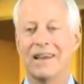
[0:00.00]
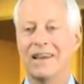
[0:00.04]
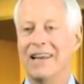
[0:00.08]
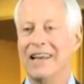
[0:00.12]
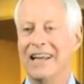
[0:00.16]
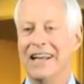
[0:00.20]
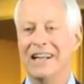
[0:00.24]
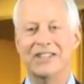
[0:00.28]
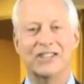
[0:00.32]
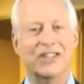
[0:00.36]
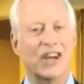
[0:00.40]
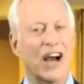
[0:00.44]

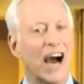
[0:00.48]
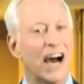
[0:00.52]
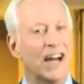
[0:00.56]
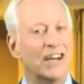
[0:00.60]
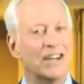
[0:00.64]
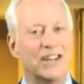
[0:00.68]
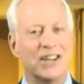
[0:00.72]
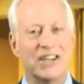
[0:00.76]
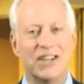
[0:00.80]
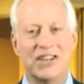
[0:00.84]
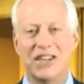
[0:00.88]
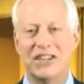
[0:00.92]
It's
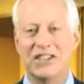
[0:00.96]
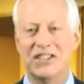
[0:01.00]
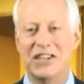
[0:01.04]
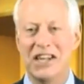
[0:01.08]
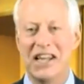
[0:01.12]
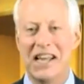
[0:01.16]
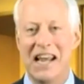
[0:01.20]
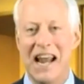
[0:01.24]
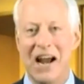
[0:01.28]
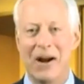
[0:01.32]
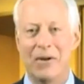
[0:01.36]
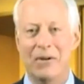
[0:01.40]
unconditionally
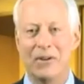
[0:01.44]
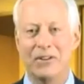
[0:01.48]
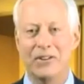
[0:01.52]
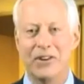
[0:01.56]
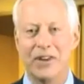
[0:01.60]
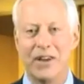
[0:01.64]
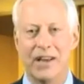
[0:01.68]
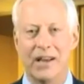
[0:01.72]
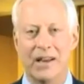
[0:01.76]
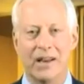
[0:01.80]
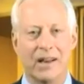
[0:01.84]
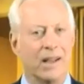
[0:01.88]

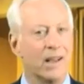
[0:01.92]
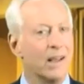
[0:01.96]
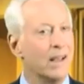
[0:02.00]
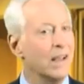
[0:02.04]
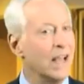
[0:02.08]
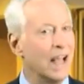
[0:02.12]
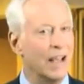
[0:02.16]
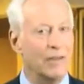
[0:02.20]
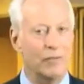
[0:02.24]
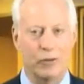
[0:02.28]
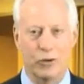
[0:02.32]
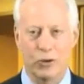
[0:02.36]
guaranteed.
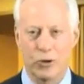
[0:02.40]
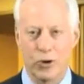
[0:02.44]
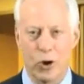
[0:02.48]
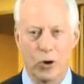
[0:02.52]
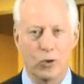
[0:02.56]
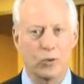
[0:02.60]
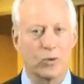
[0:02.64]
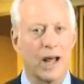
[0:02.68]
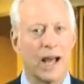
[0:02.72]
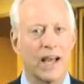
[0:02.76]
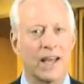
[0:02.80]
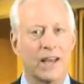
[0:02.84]
If you
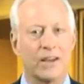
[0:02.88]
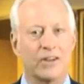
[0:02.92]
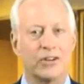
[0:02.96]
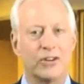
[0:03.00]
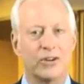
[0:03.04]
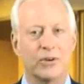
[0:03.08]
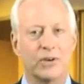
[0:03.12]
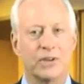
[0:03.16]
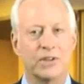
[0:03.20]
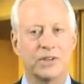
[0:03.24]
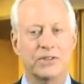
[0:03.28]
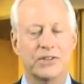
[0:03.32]
don't like it,
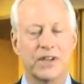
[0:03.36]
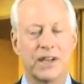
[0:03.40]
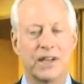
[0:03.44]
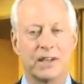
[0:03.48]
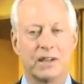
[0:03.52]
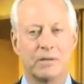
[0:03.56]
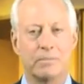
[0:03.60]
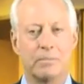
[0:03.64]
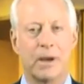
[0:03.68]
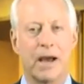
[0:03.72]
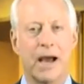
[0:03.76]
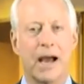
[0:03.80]
you can send
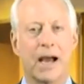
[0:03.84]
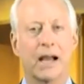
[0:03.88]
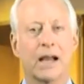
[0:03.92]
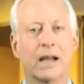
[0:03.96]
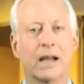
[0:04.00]
it back.